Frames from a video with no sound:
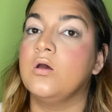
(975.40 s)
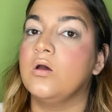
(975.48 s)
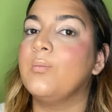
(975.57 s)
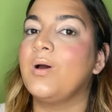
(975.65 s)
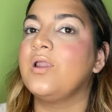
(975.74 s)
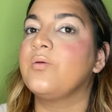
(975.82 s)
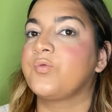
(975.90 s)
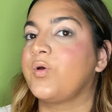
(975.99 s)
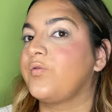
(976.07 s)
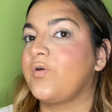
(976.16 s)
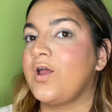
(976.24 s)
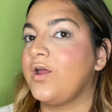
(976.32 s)
my lips were
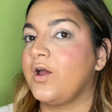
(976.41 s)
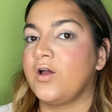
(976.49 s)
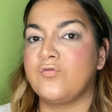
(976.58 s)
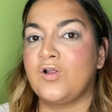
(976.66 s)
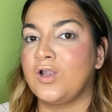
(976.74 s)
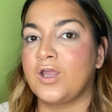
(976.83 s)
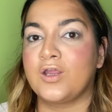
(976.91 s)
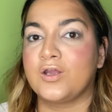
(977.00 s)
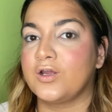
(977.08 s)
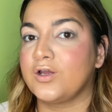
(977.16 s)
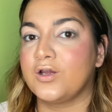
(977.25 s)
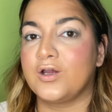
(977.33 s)
on fire. I felt like
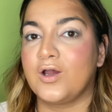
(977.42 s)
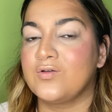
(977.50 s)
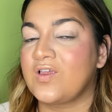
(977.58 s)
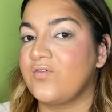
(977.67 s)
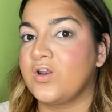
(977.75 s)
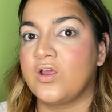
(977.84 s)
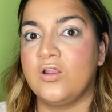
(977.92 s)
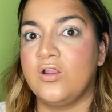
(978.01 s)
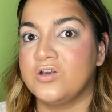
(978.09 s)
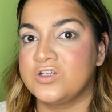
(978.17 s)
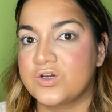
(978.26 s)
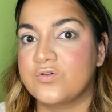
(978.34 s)
I was having an
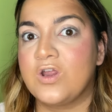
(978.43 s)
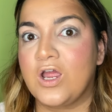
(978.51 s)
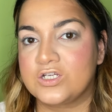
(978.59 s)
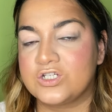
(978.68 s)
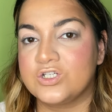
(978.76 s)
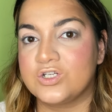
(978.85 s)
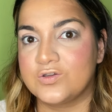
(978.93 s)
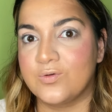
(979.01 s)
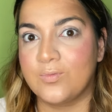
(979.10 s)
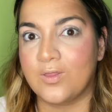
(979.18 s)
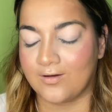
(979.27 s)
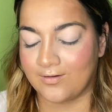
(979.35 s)
allergic reaction to
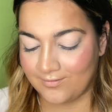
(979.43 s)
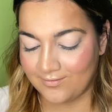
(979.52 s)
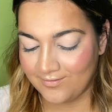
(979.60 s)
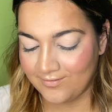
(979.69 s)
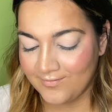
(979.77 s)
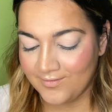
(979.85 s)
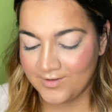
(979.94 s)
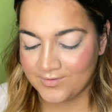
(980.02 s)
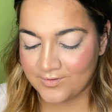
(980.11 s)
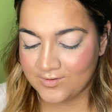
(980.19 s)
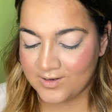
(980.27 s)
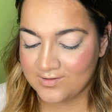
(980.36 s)
something.
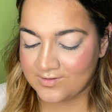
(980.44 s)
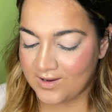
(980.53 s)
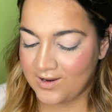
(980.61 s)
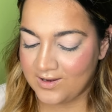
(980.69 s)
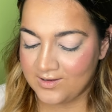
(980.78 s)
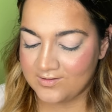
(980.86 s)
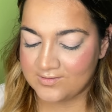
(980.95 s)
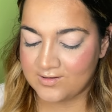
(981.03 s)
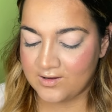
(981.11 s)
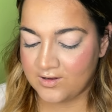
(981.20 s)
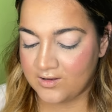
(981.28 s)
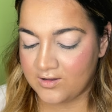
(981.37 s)
So this is
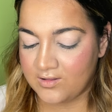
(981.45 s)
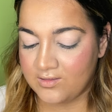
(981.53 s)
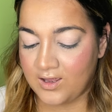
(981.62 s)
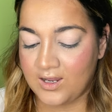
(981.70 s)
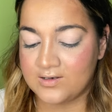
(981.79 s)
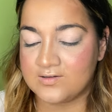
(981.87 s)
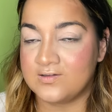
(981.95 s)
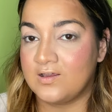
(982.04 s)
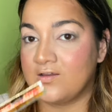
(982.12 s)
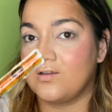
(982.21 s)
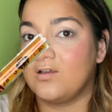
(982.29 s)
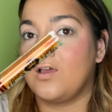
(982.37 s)
the That's
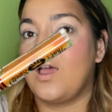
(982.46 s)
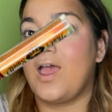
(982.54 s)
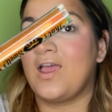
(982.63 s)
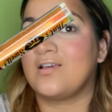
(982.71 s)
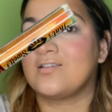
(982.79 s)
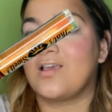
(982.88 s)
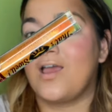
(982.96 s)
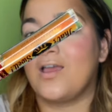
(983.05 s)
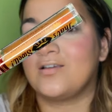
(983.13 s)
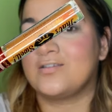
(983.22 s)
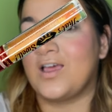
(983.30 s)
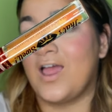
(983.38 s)

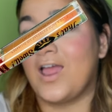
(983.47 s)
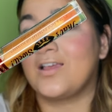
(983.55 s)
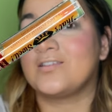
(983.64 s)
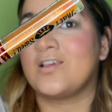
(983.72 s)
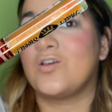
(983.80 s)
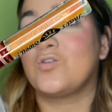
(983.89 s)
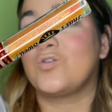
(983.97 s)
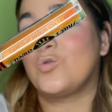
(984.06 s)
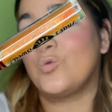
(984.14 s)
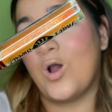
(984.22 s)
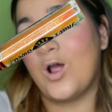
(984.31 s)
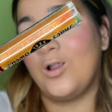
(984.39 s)
XXX
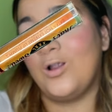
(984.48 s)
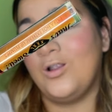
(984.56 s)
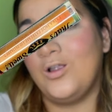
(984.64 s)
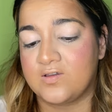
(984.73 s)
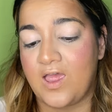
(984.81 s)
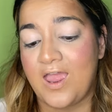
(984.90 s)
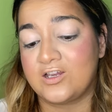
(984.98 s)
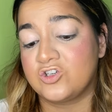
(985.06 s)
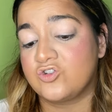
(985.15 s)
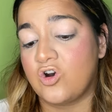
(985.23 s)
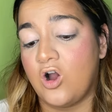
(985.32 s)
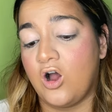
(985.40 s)
Swell
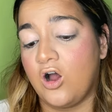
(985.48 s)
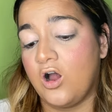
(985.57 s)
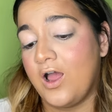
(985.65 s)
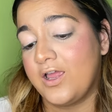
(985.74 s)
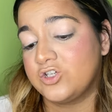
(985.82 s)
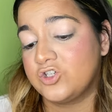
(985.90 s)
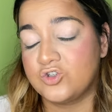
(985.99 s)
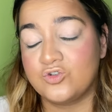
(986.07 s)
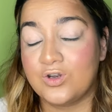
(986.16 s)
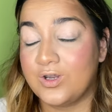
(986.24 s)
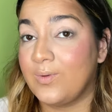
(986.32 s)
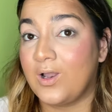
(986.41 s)
Extra Hot
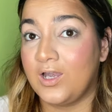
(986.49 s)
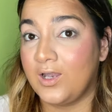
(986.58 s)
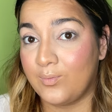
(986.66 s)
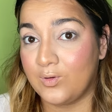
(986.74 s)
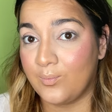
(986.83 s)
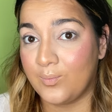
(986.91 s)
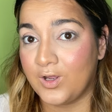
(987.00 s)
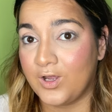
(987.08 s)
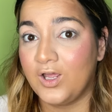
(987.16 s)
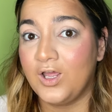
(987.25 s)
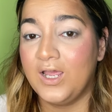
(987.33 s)
Extreme Lip Plumper